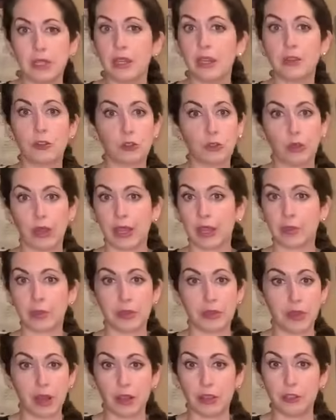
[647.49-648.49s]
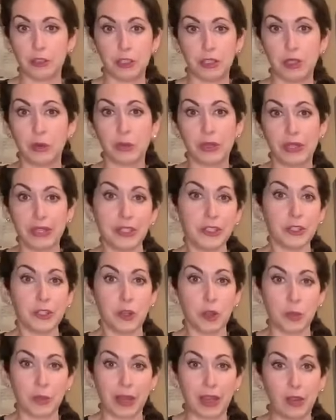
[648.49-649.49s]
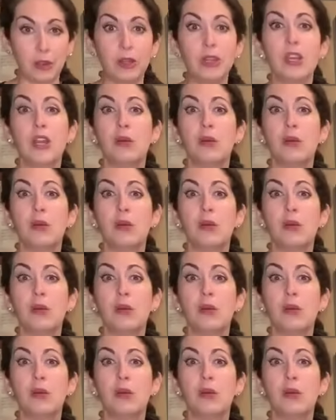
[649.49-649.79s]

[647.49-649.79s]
underlying pathology that we need to know about